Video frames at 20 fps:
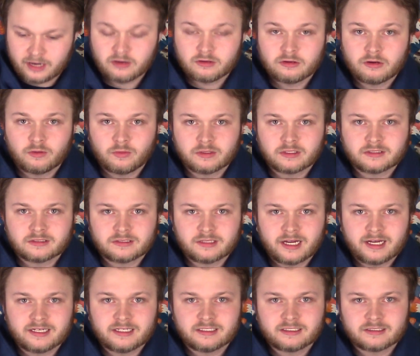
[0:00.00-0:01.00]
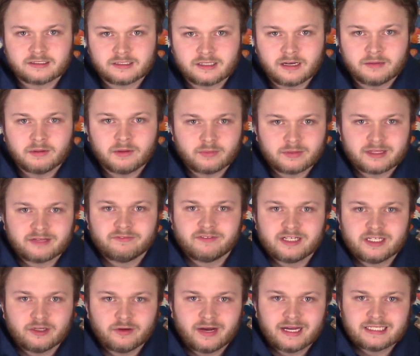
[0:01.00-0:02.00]
I didn't come up with a
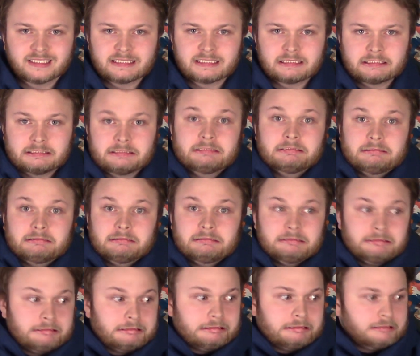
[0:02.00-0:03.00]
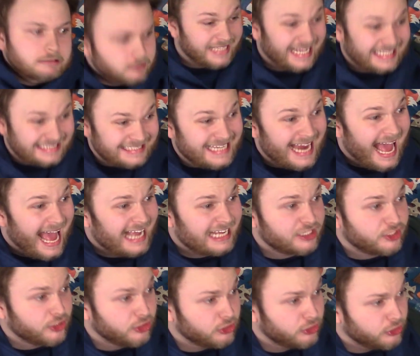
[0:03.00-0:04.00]
video idea. That's
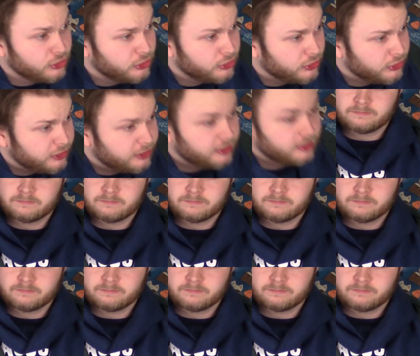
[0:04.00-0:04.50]
not good.